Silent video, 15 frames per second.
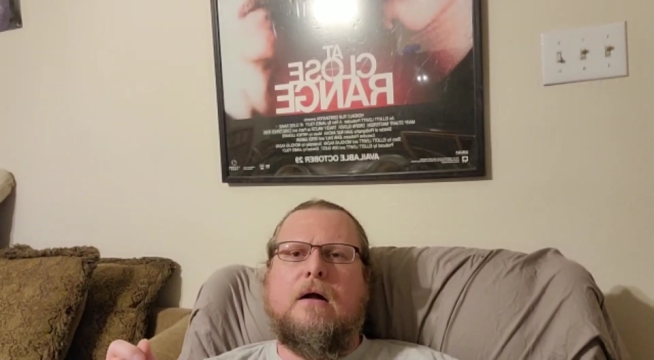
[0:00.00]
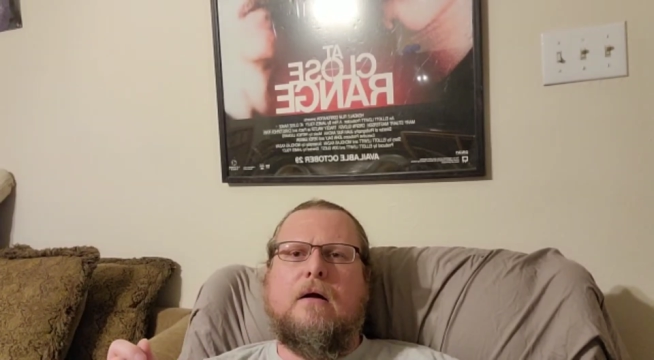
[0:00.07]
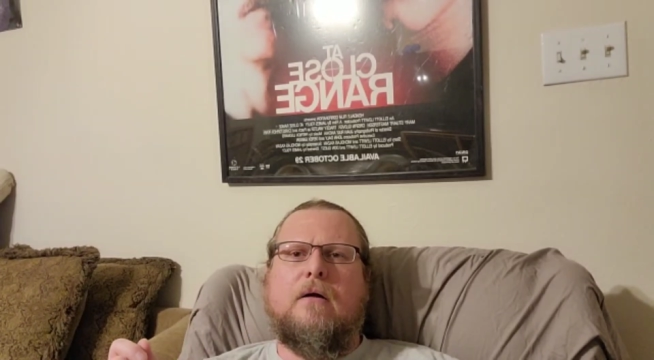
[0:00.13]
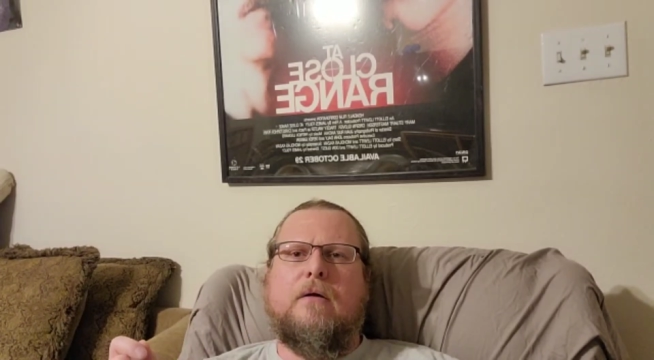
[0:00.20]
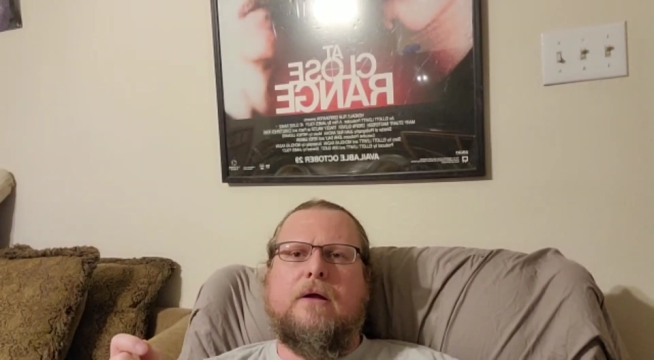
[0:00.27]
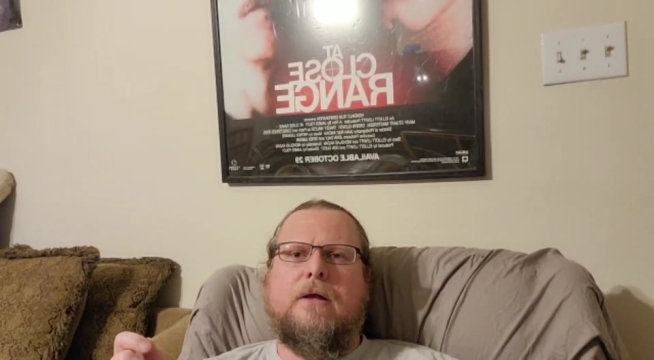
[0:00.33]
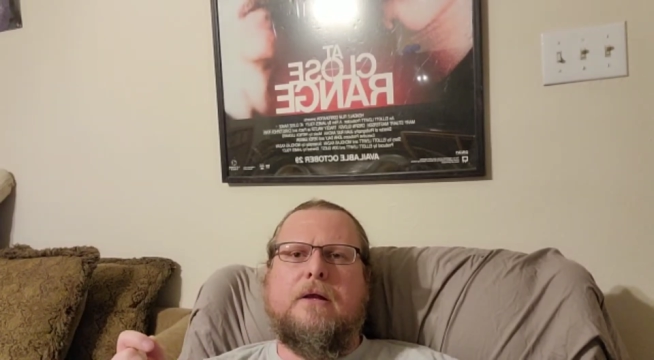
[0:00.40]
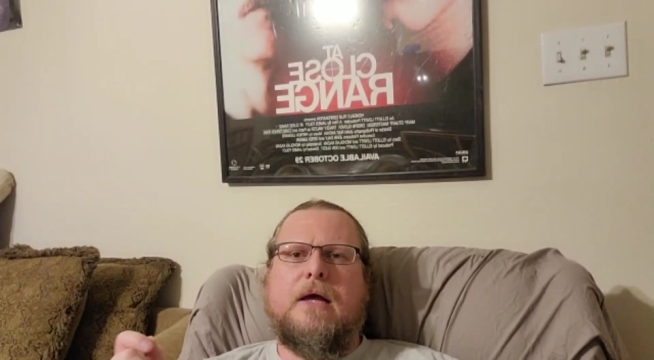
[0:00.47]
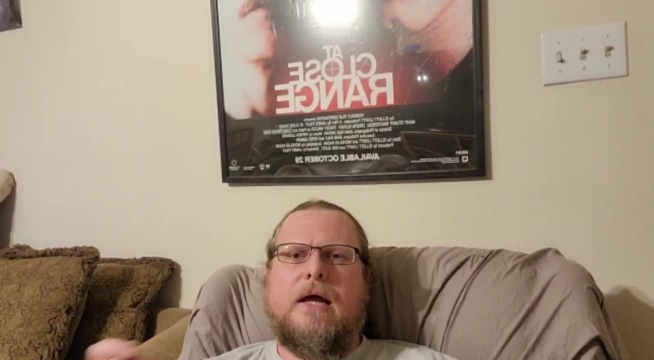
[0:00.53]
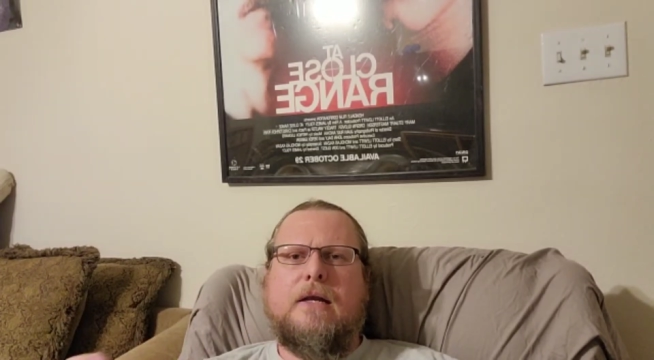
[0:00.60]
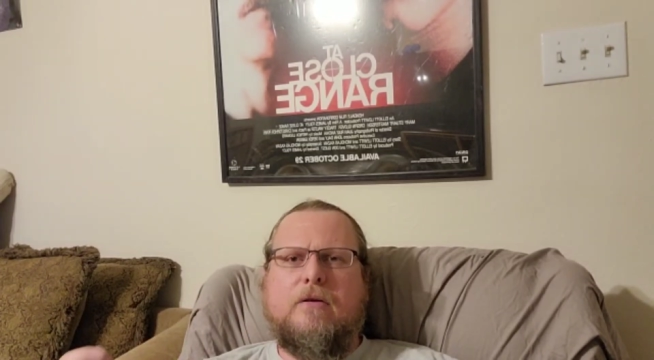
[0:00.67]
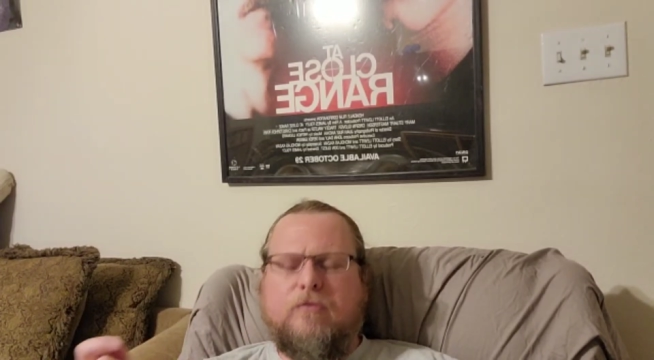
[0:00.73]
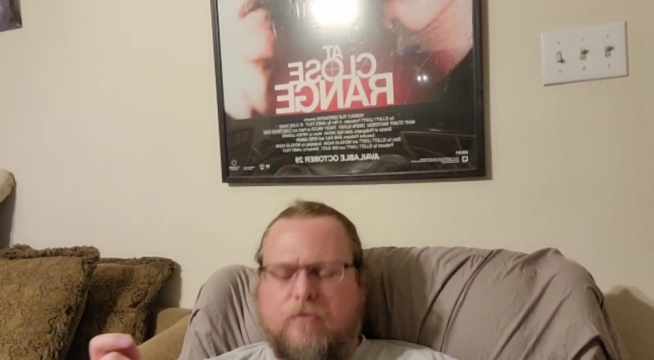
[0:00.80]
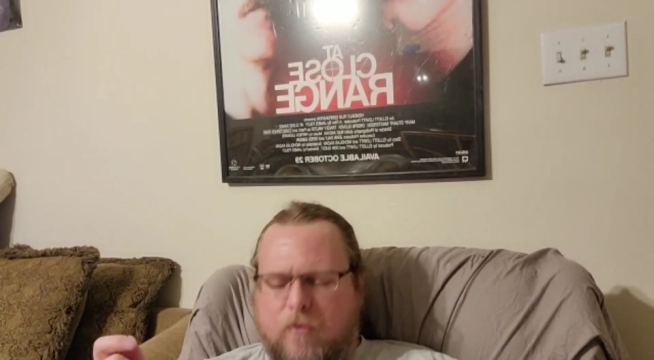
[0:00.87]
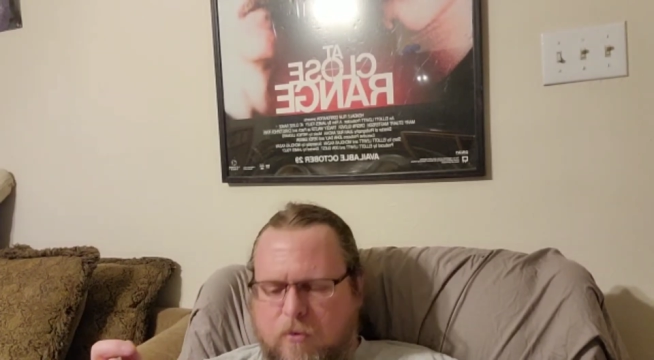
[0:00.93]
In
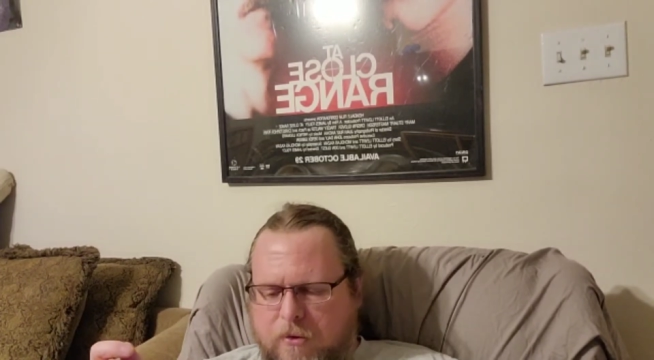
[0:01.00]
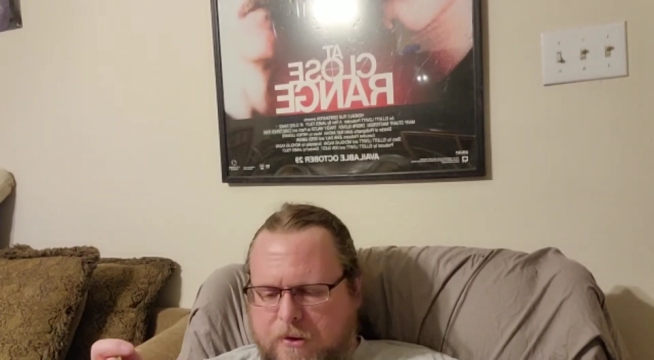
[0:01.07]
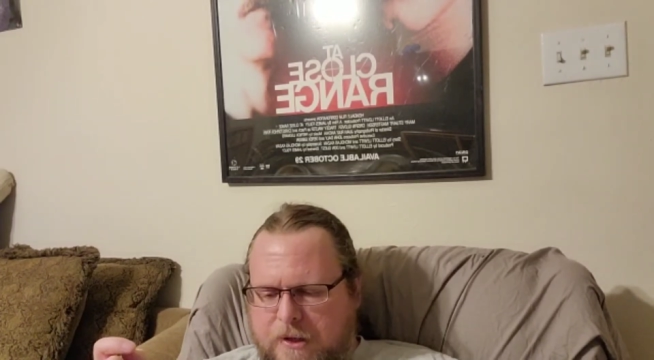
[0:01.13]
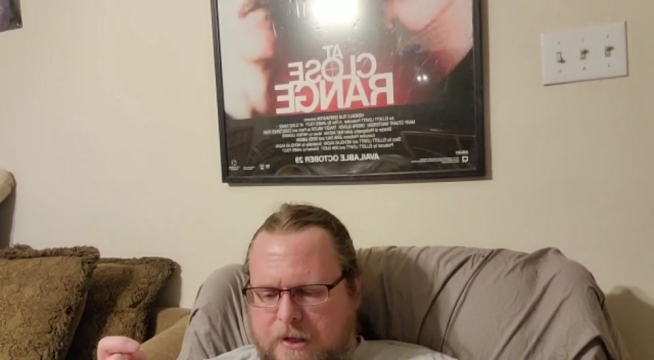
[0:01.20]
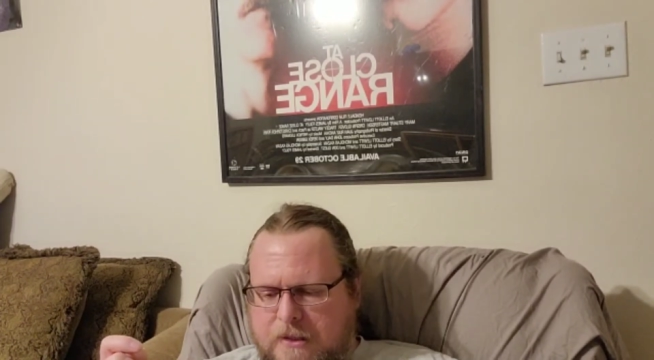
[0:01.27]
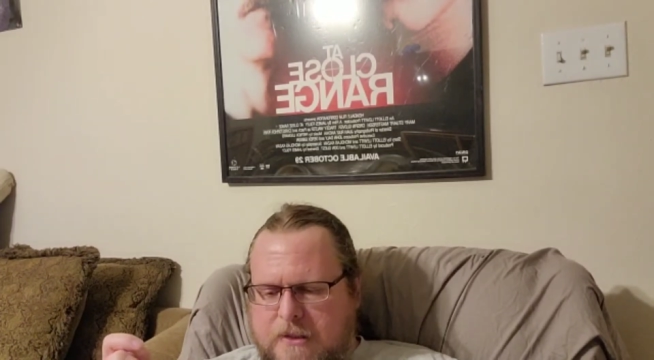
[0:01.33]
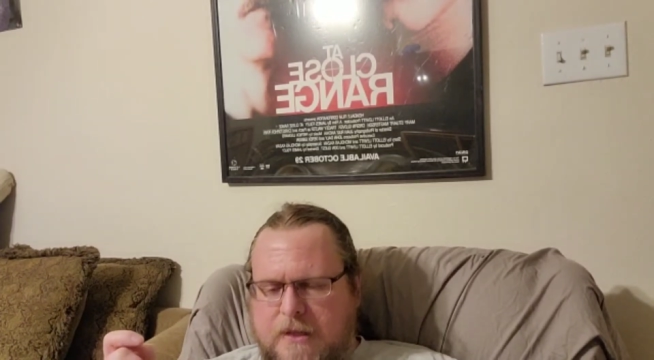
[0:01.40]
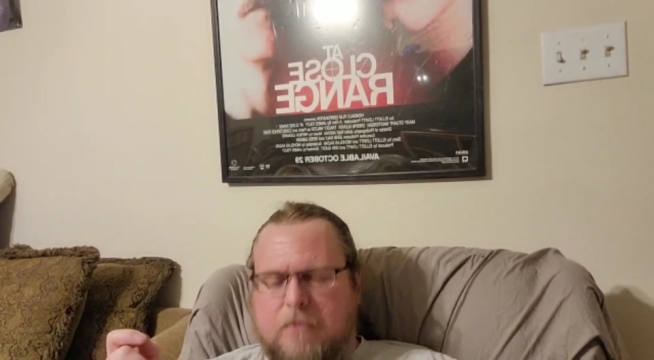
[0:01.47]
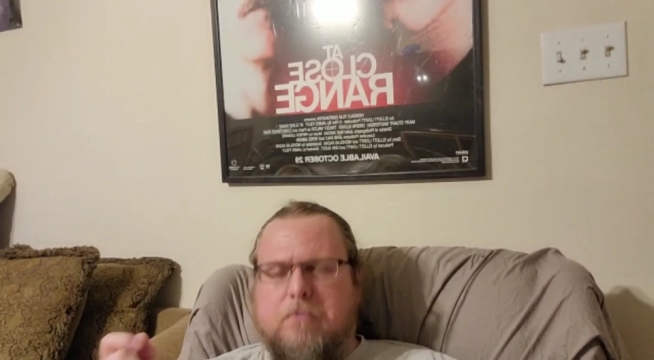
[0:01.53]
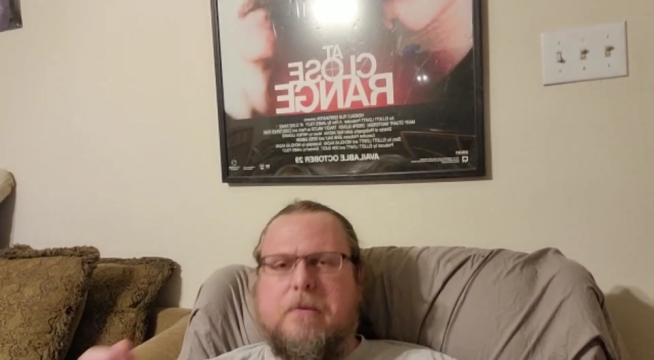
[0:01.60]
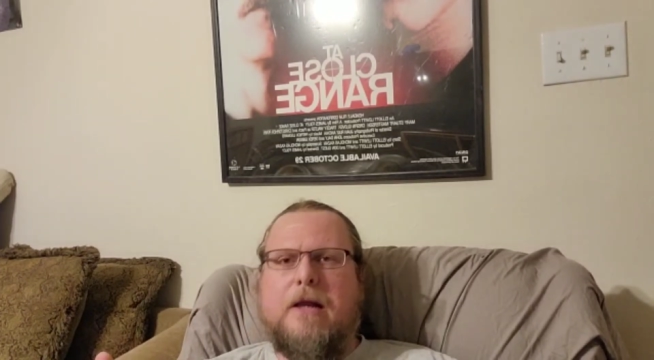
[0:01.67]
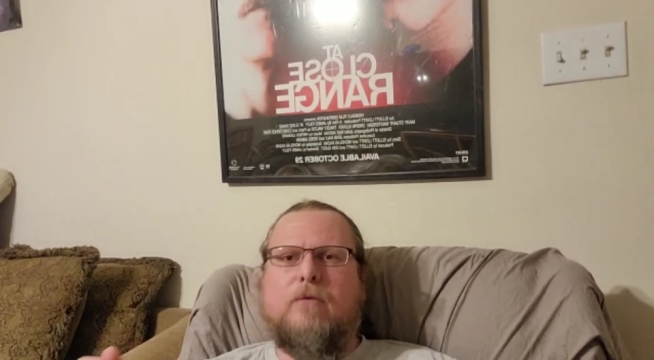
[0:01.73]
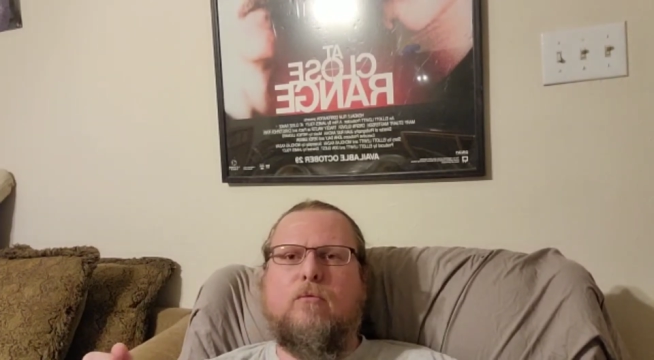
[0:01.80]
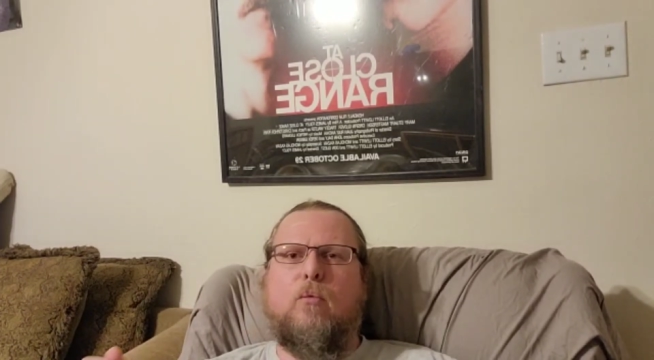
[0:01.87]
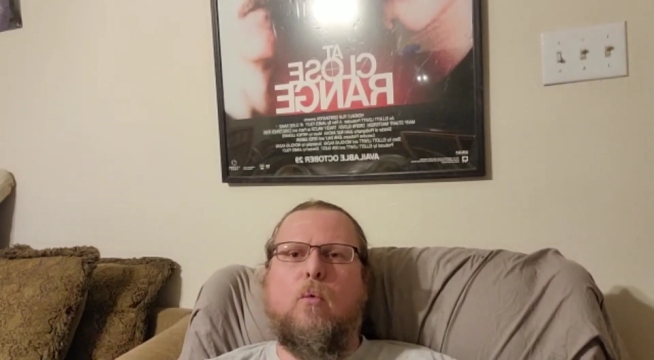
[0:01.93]
94, he did
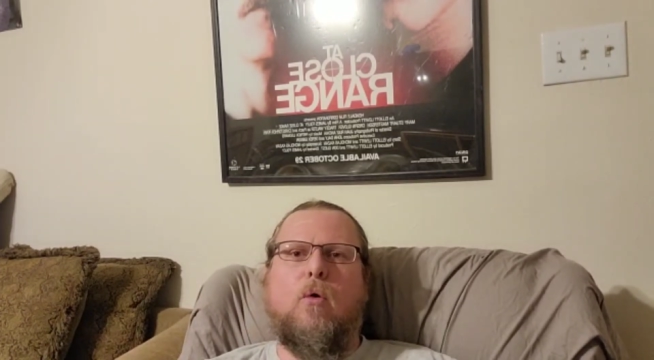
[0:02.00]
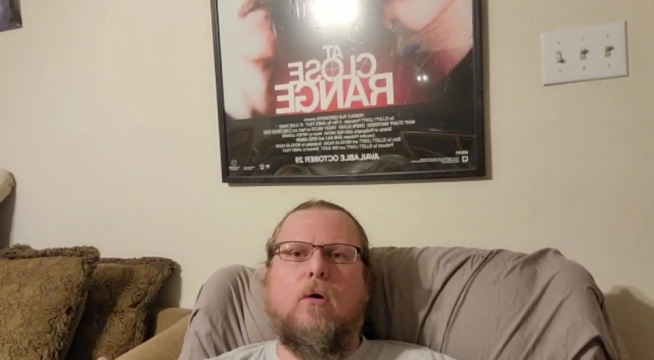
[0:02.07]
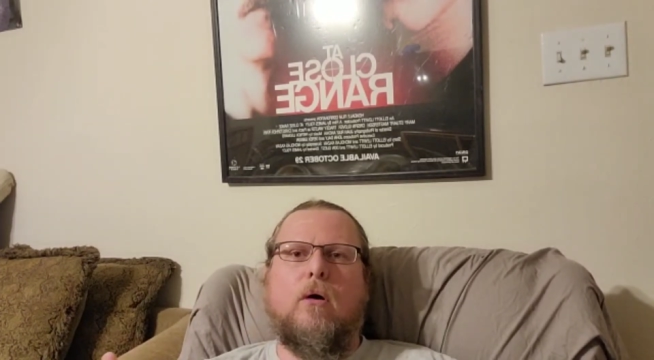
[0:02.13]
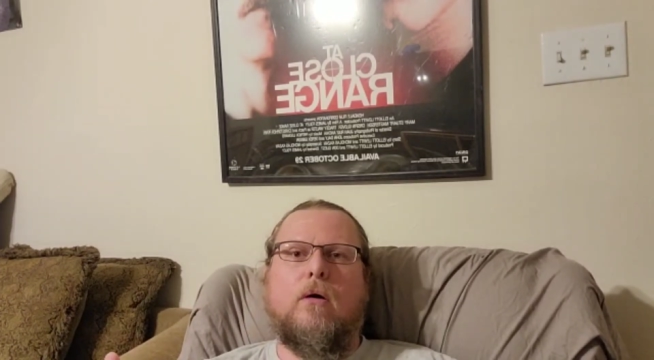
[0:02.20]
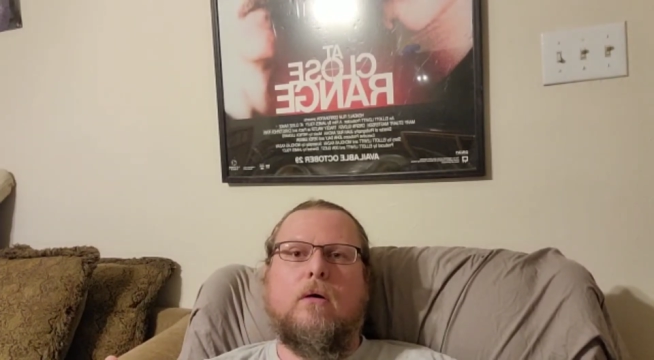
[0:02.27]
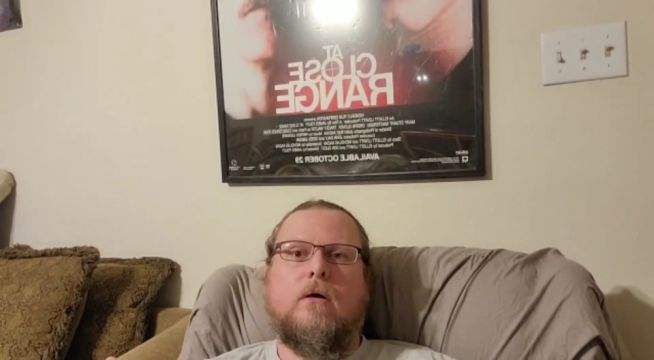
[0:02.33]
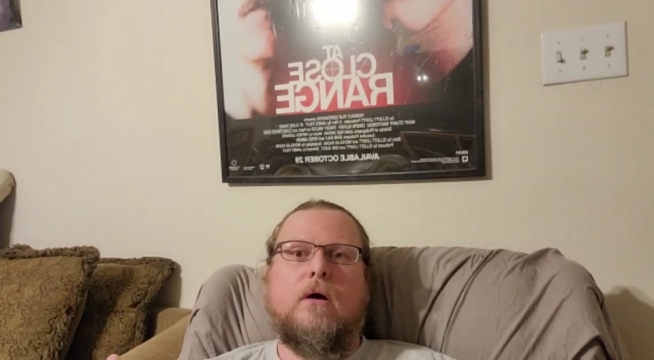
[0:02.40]
Men of War,